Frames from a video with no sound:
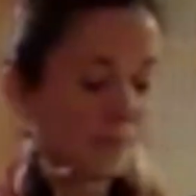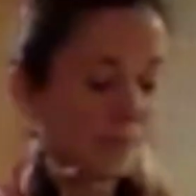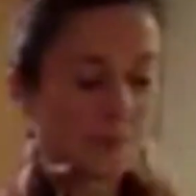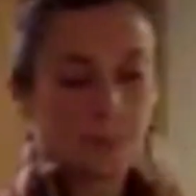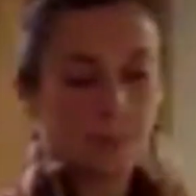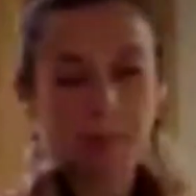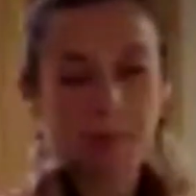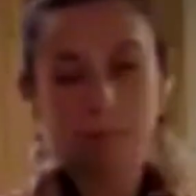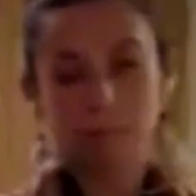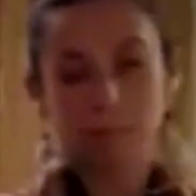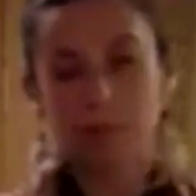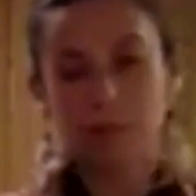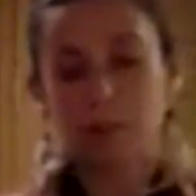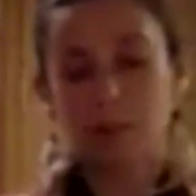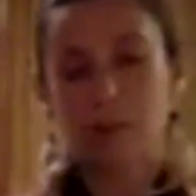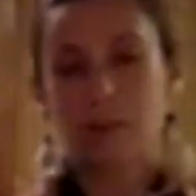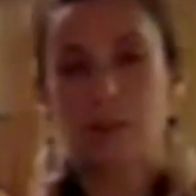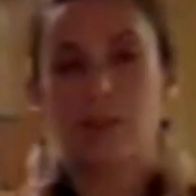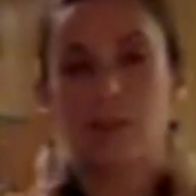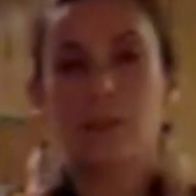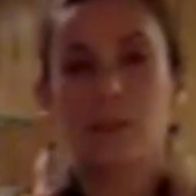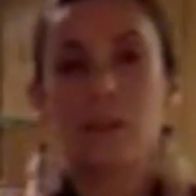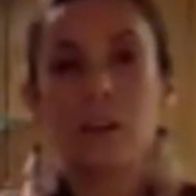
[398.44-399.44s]
My
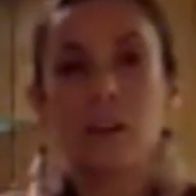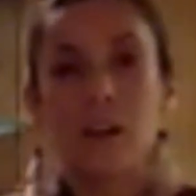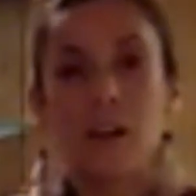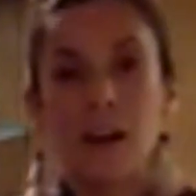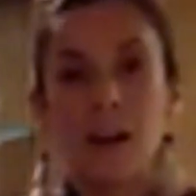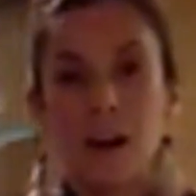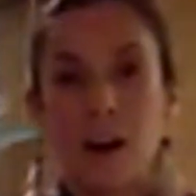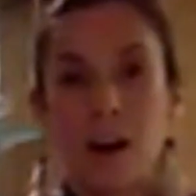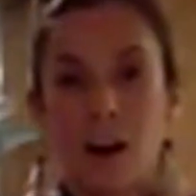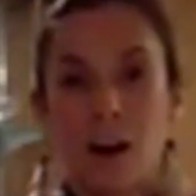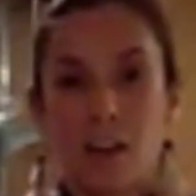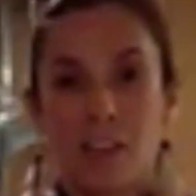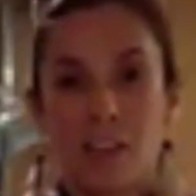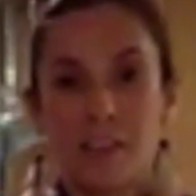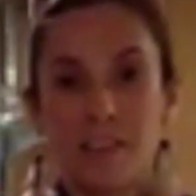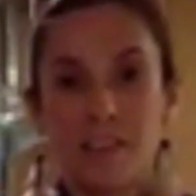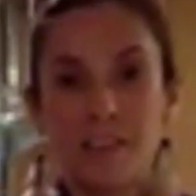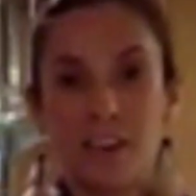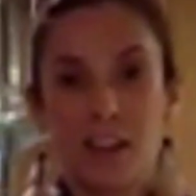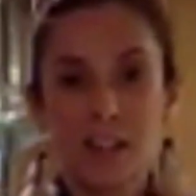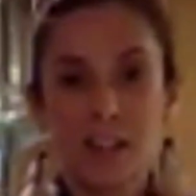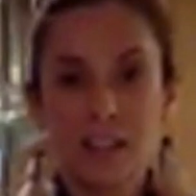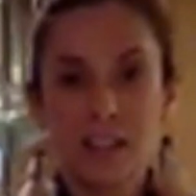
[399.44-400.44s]
blender's on the
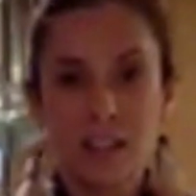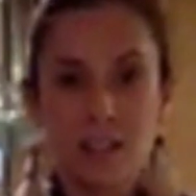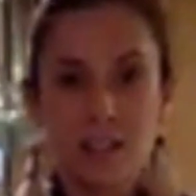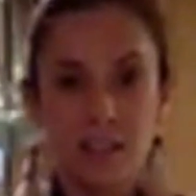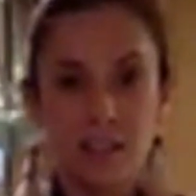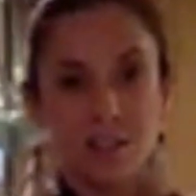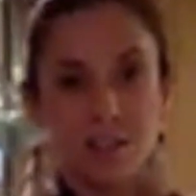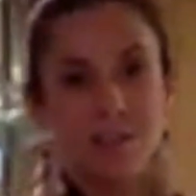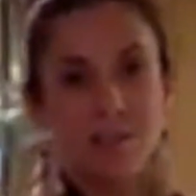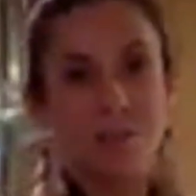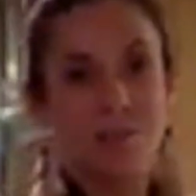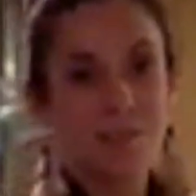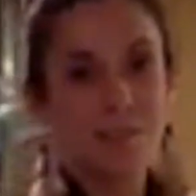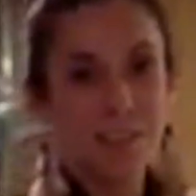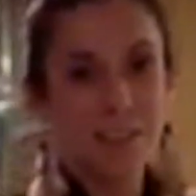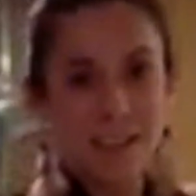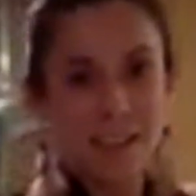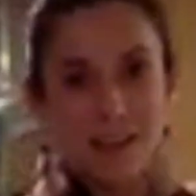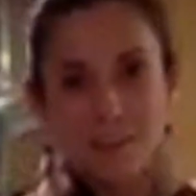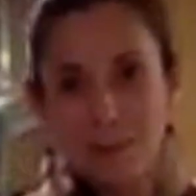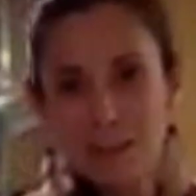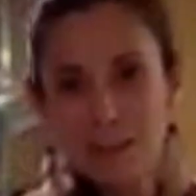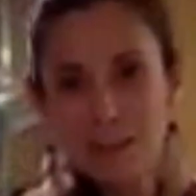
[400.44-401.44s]
fritz.
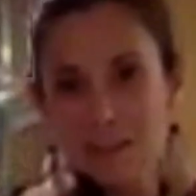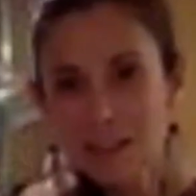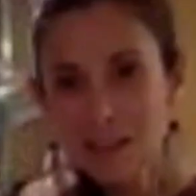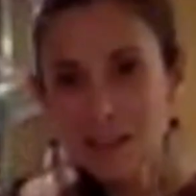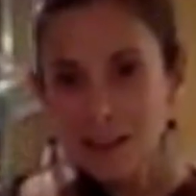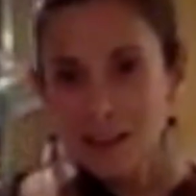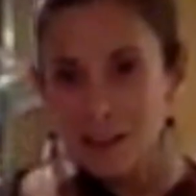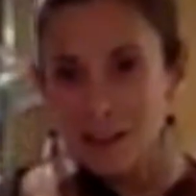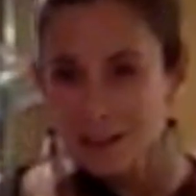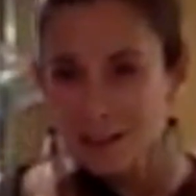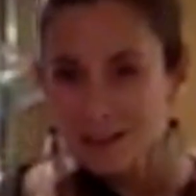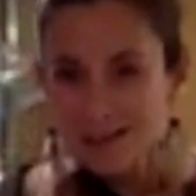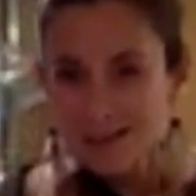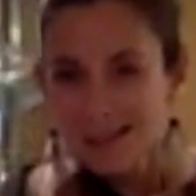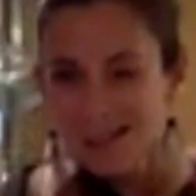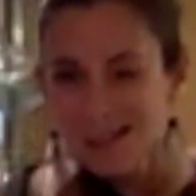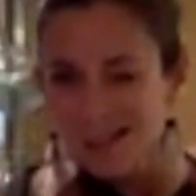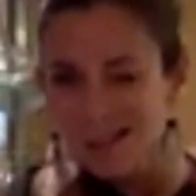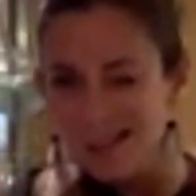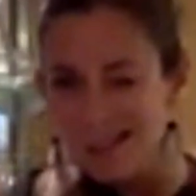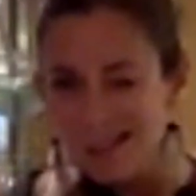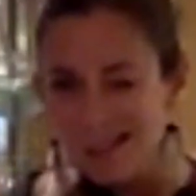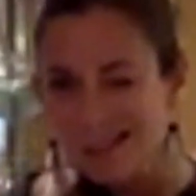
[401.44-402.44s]
Give me a second.
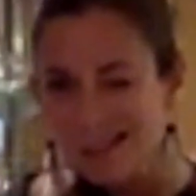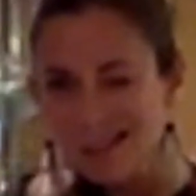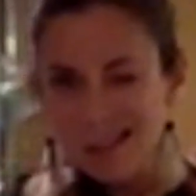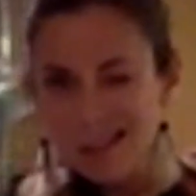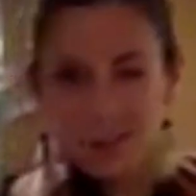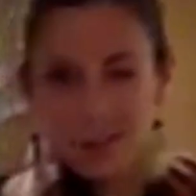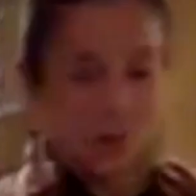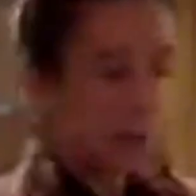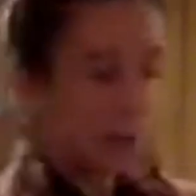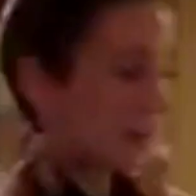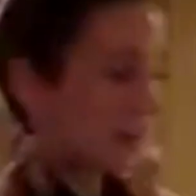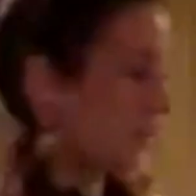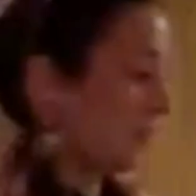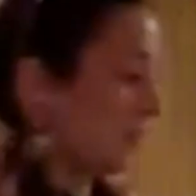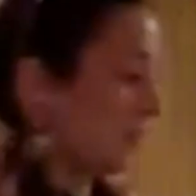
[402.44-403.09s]
There we go.